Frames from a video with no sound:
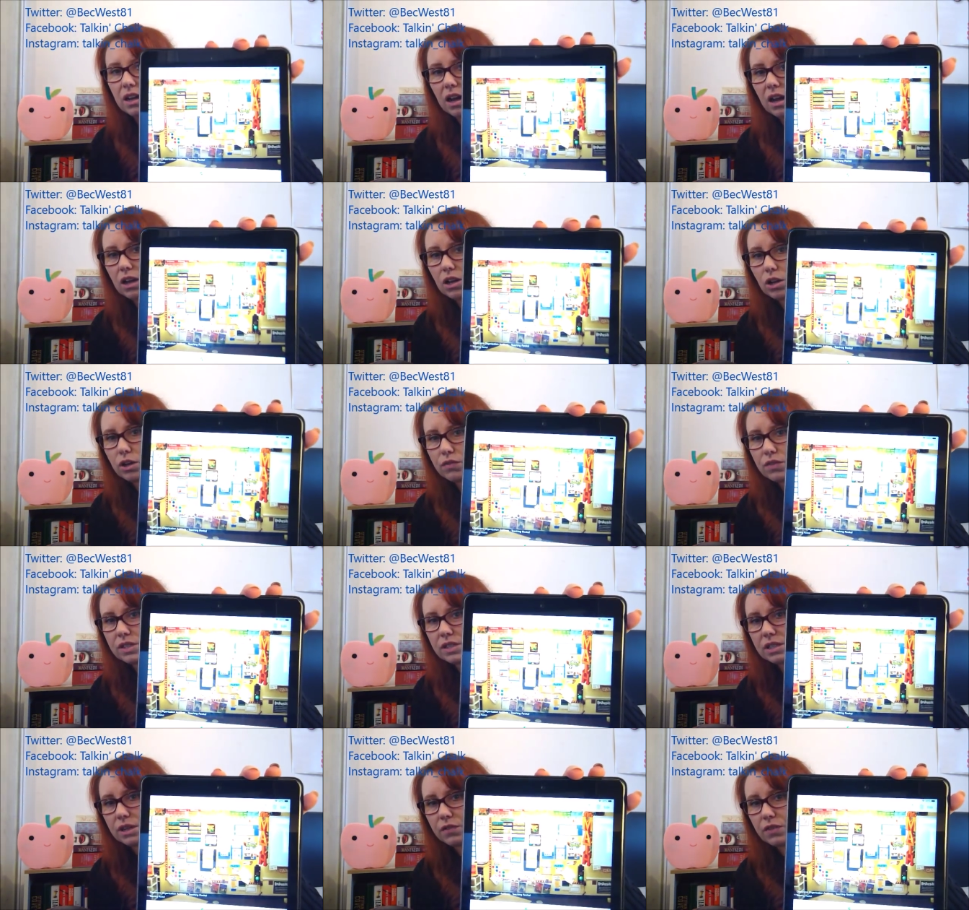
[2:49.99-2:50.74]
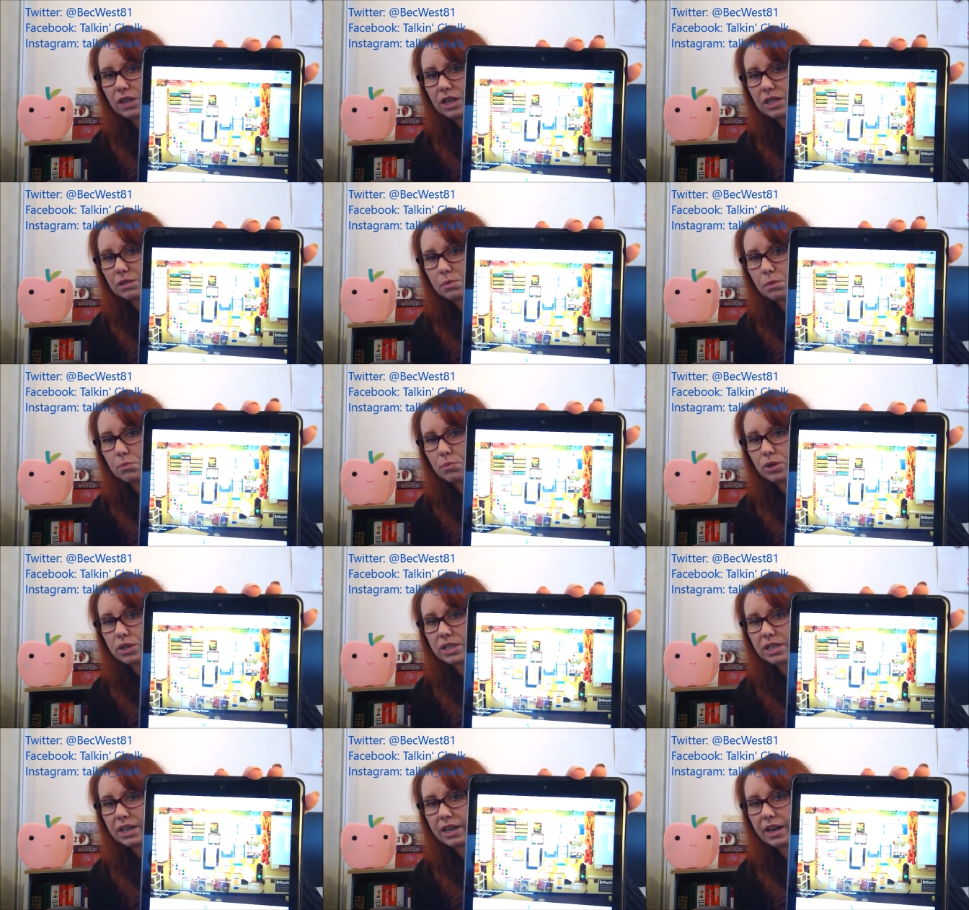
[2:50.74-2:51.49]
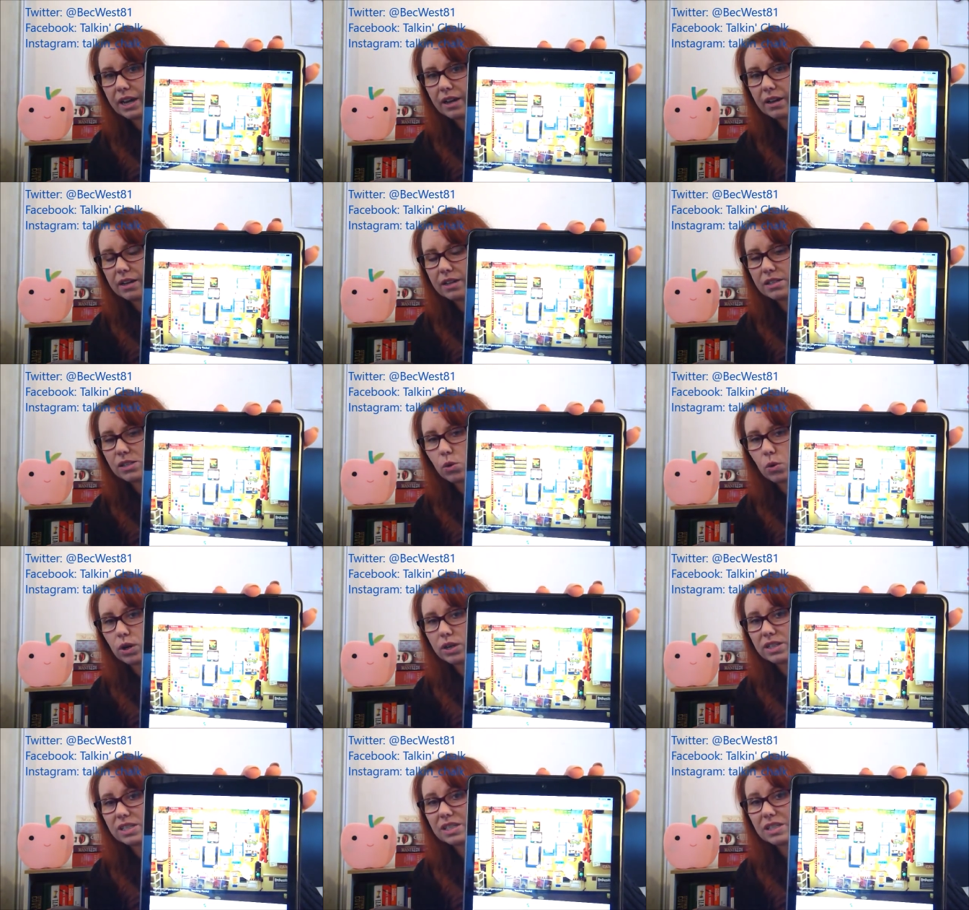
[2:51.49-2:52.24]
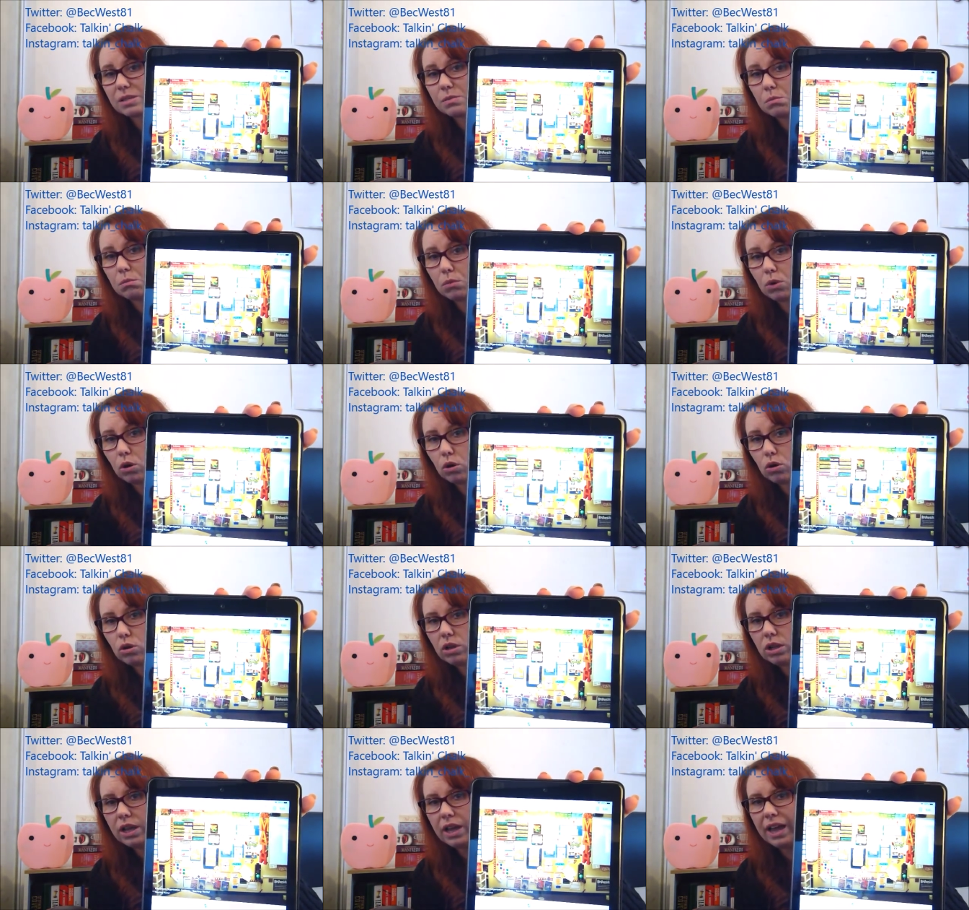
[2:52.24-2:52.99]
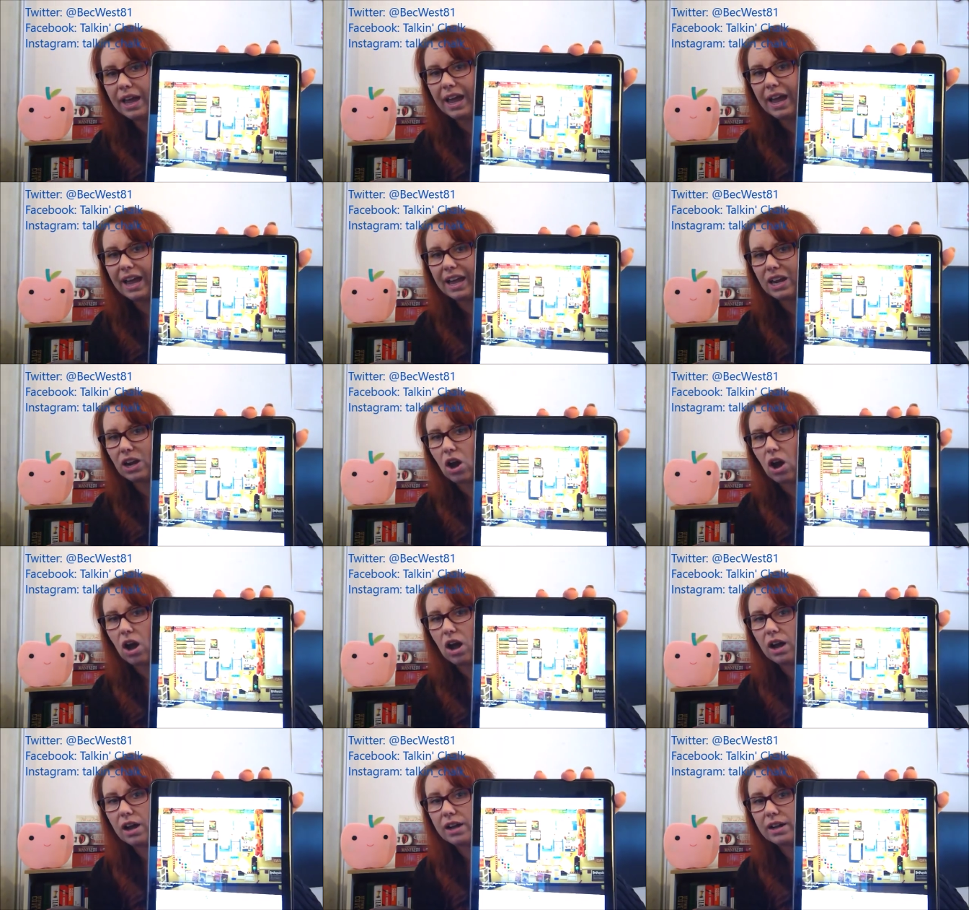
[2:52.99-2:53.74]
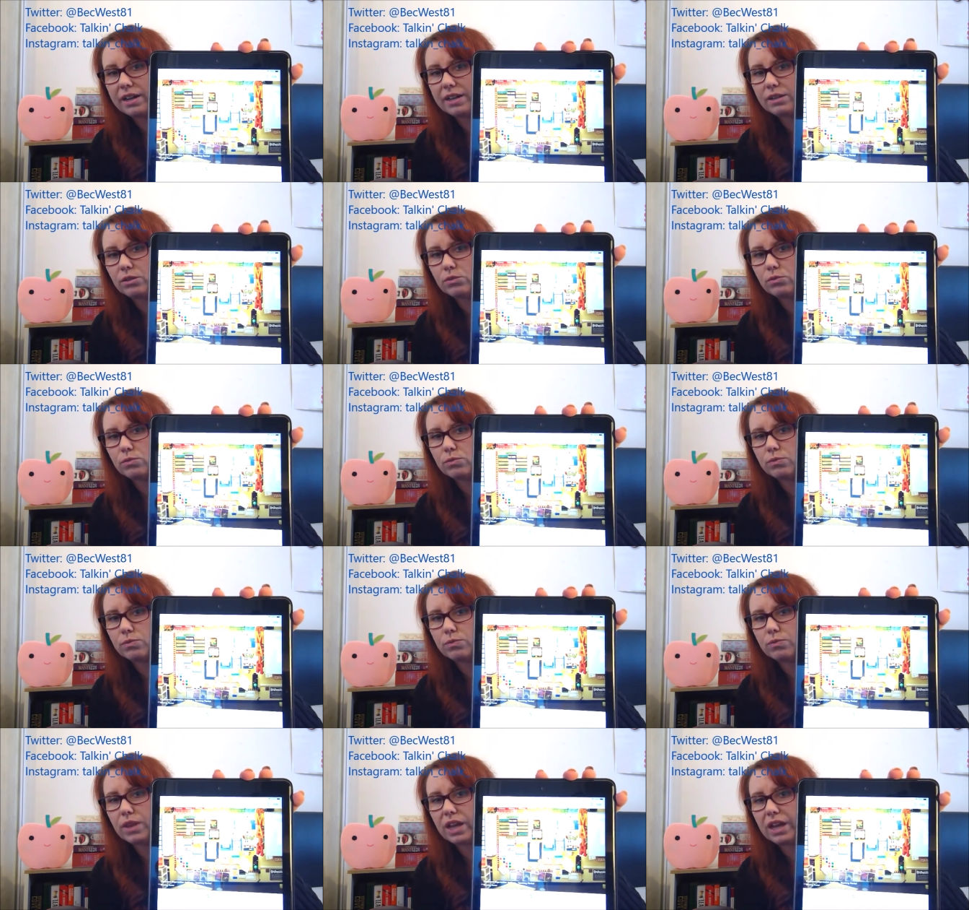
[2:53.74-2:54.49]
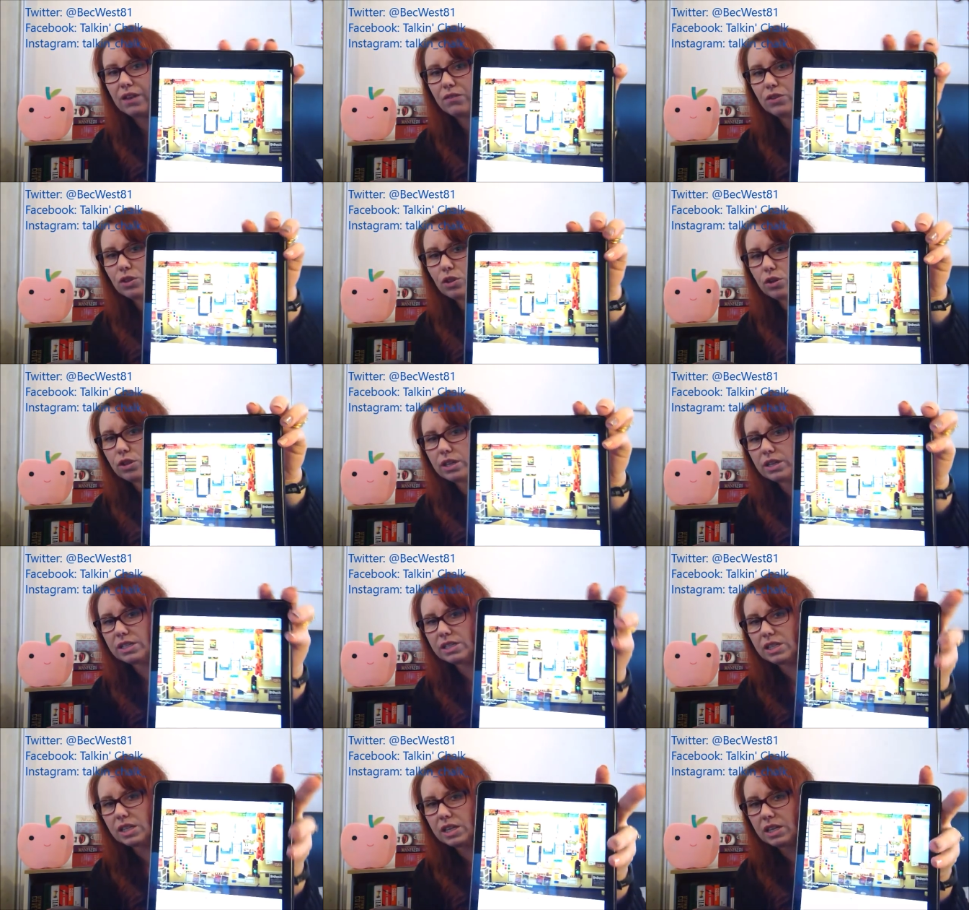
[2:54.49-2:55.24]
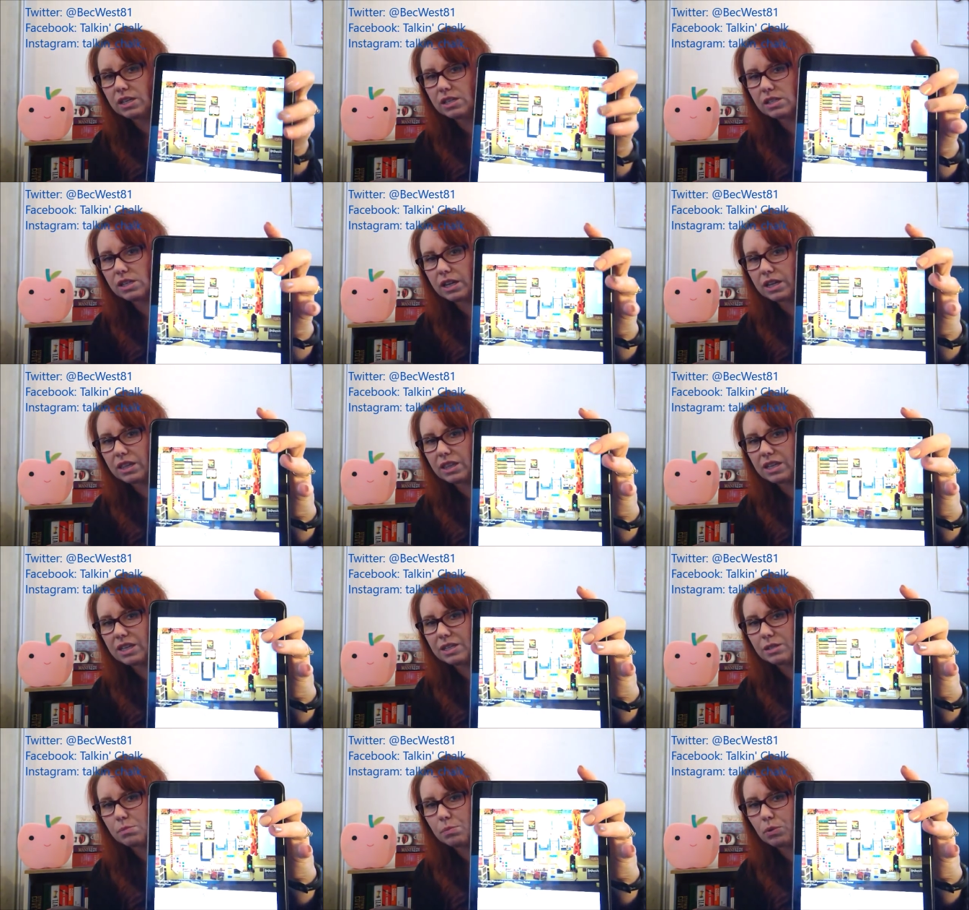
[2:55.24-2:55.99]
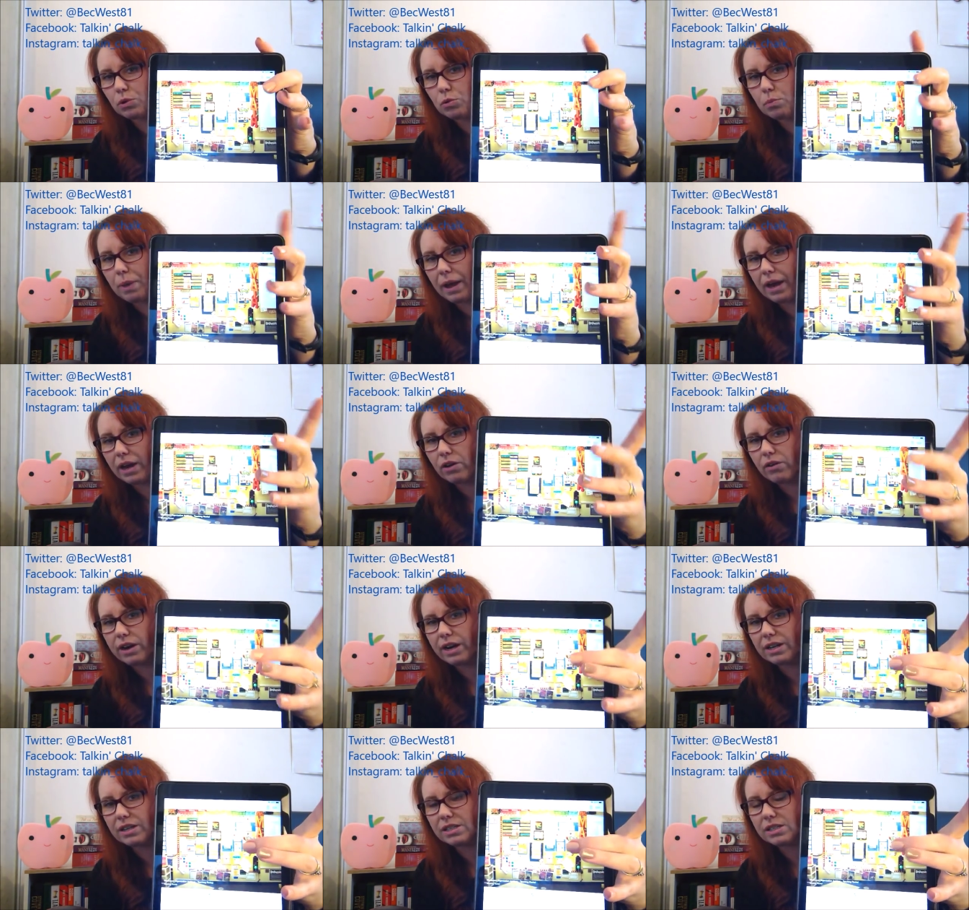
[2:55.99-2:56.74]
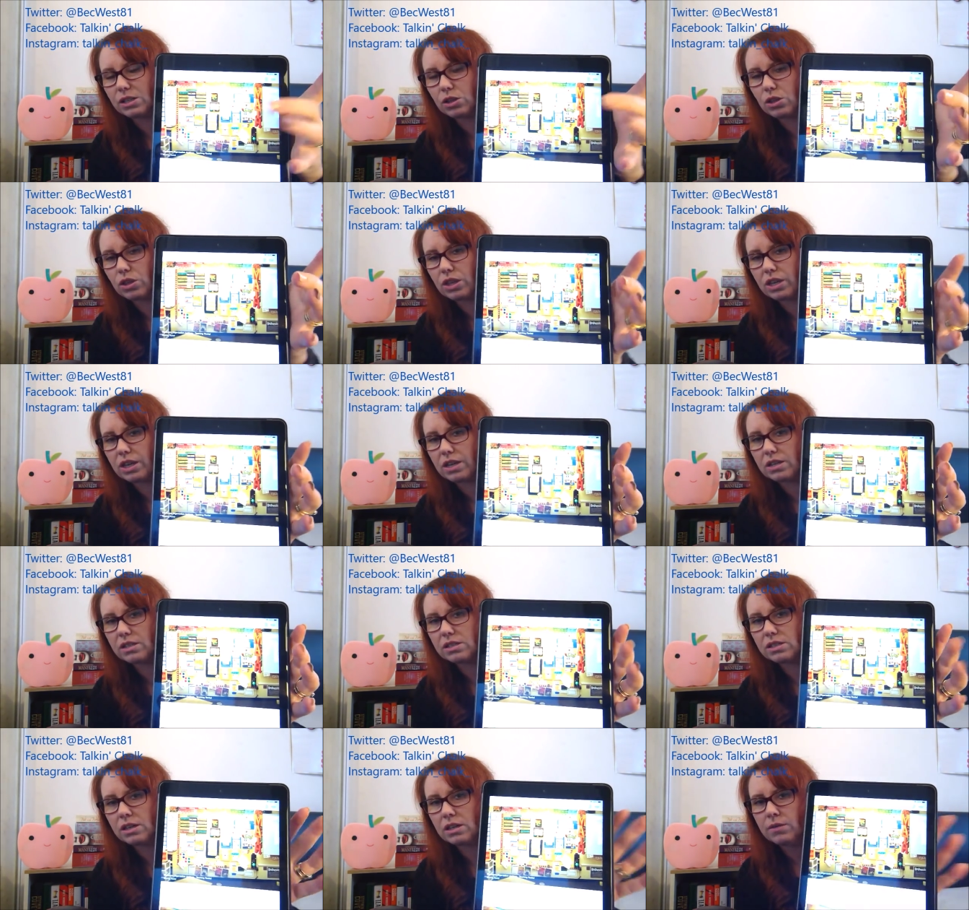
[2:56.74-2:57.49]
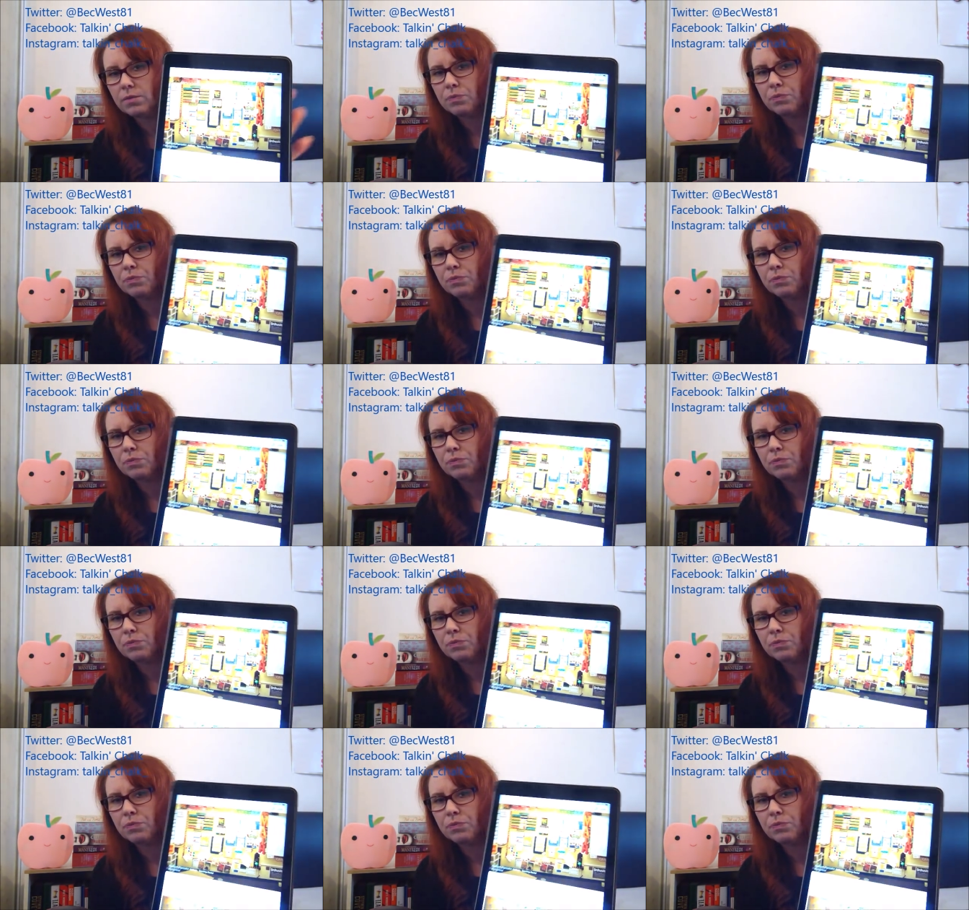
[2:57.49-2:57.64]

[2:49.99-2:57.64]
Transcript: A lot of the stuff that has been printed out is quite small. And I, even though there's things like these blue backgrounds and things,